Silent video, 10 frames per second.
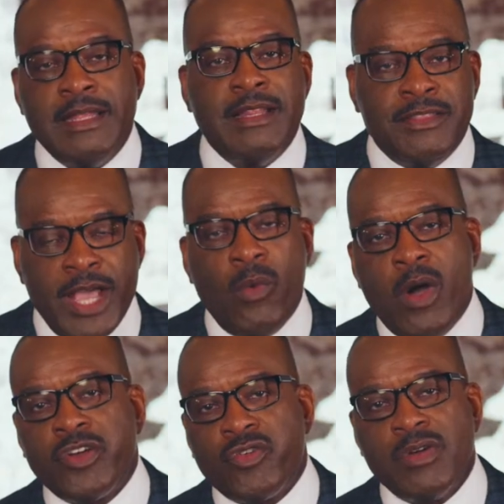their
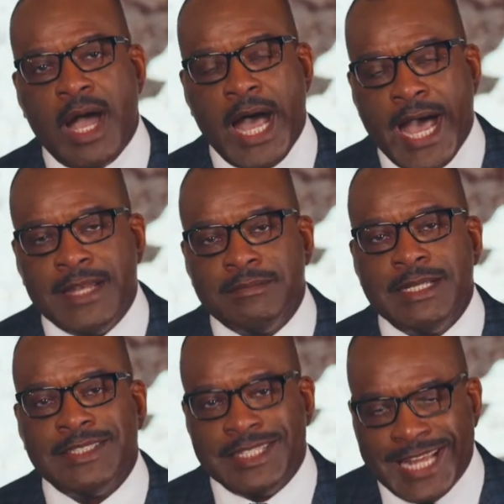one true God
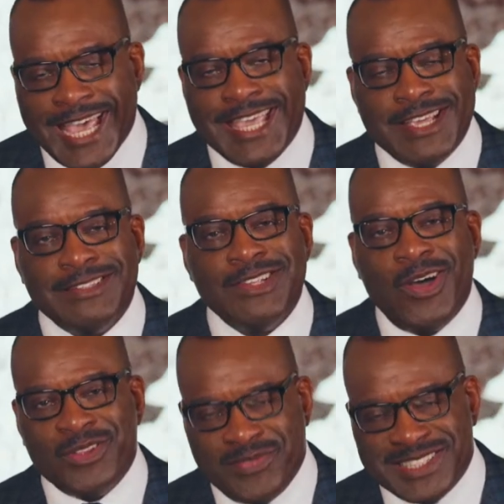today
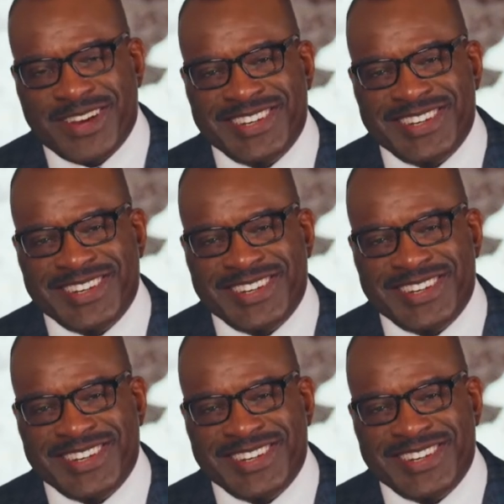on the Vince Everett